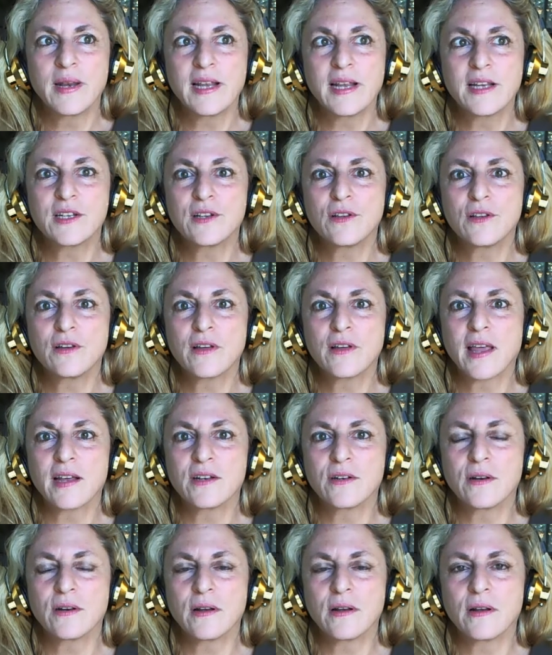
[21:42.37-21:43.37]
to look
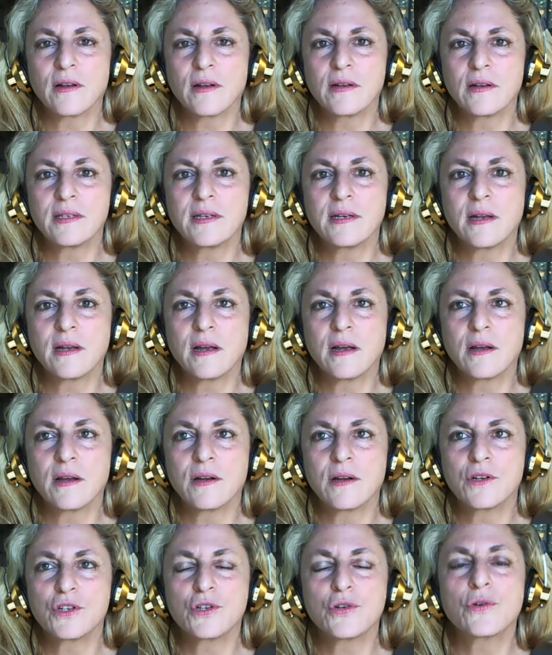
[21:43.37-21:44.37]
at
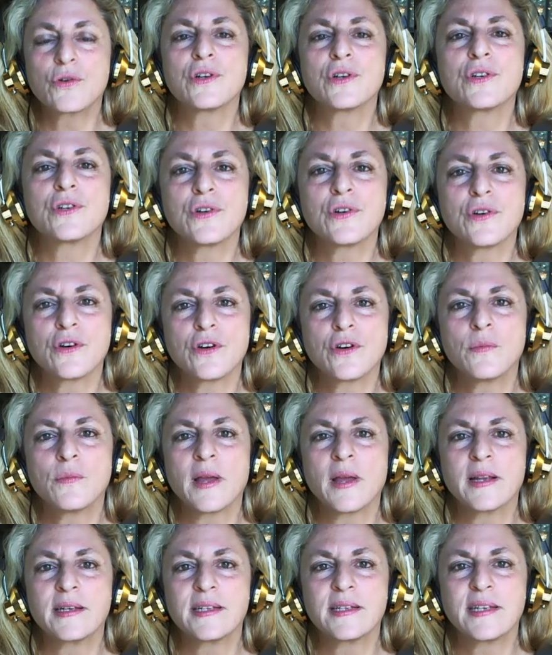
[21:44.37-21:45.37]
short-term
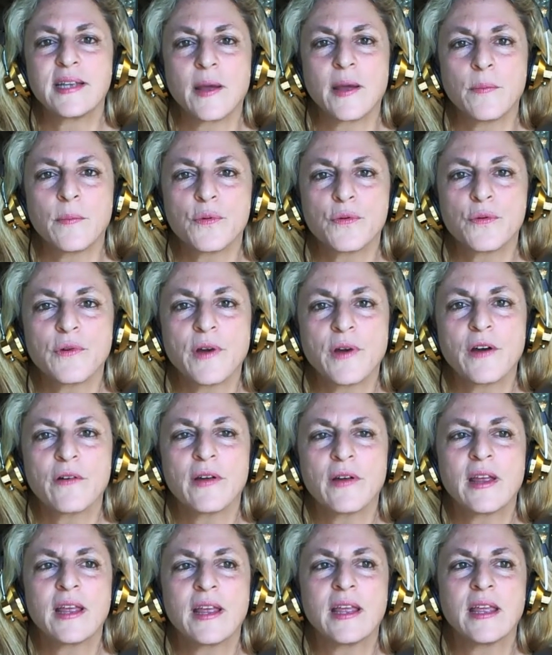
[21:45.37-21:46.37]
and
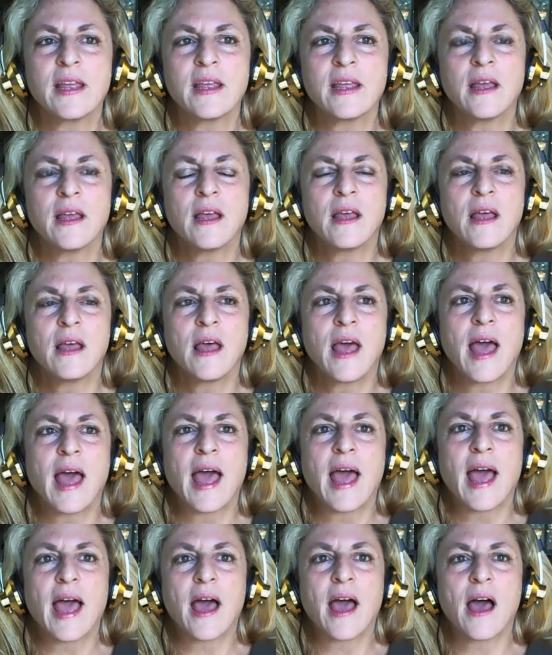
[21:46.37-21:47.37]
temporary
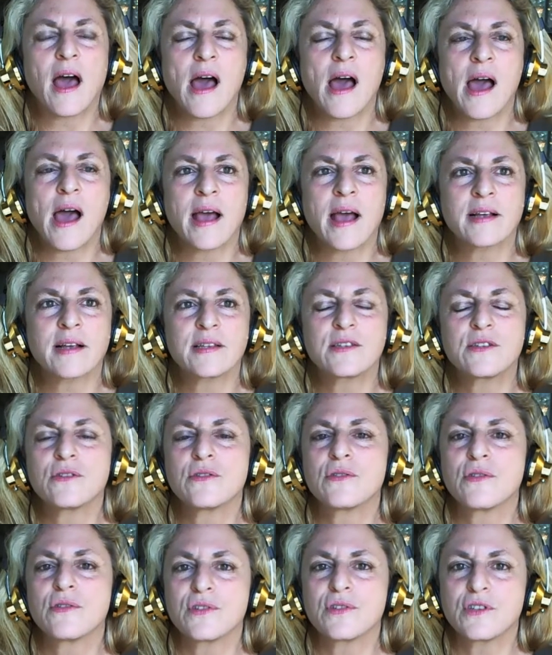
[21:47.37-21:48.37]

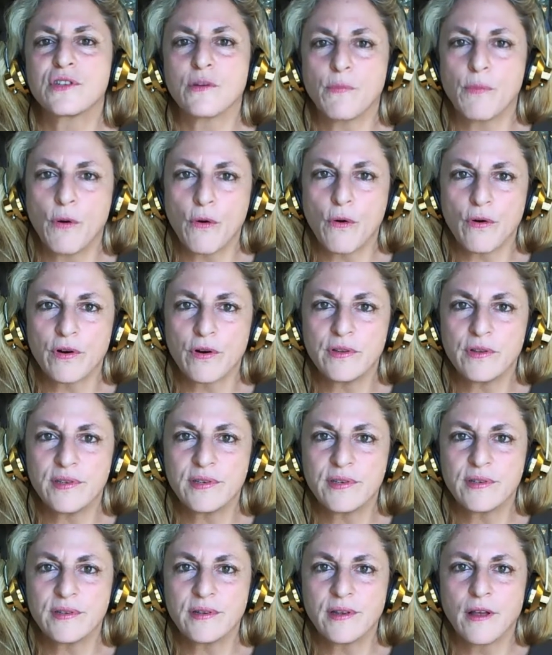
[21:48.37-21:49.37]
external
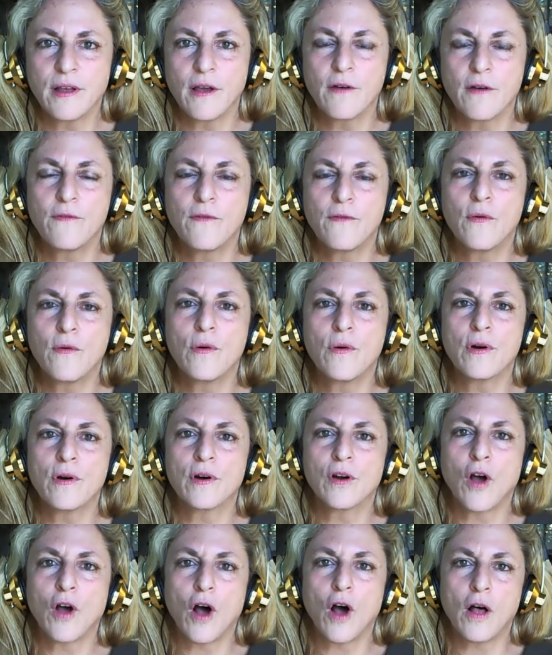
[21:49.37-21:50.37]
supports for
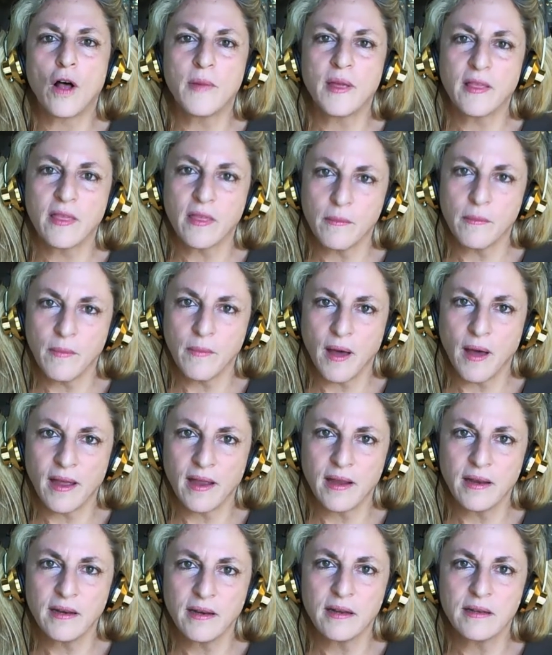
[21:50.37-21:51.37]
calming the
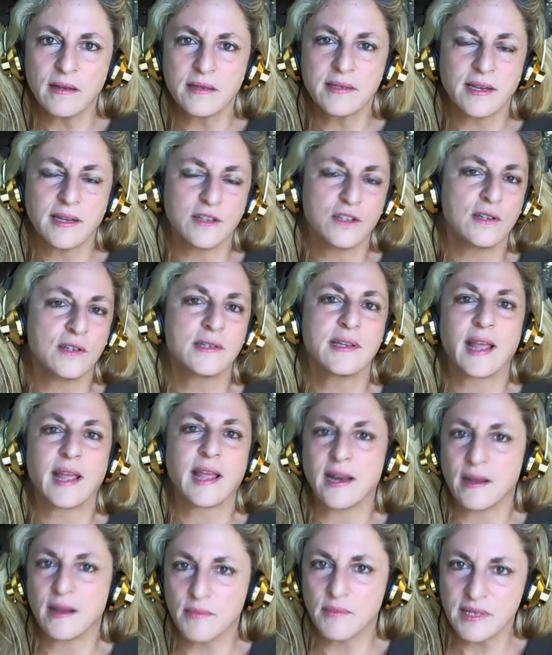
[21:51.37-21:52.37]
mind, such as
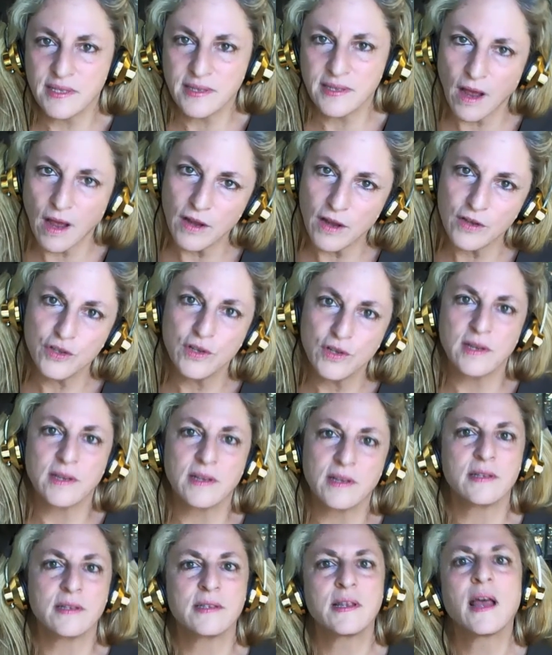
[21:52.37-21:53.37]
getting
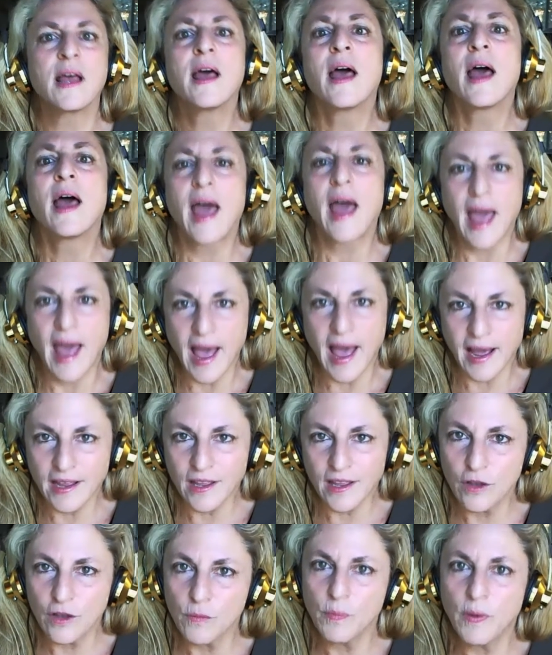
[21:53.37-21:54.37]
massages,
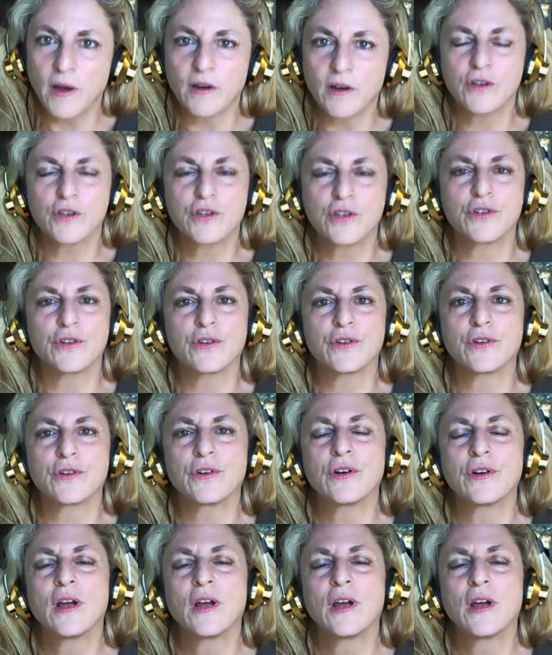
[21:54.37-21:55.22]
acupuncture.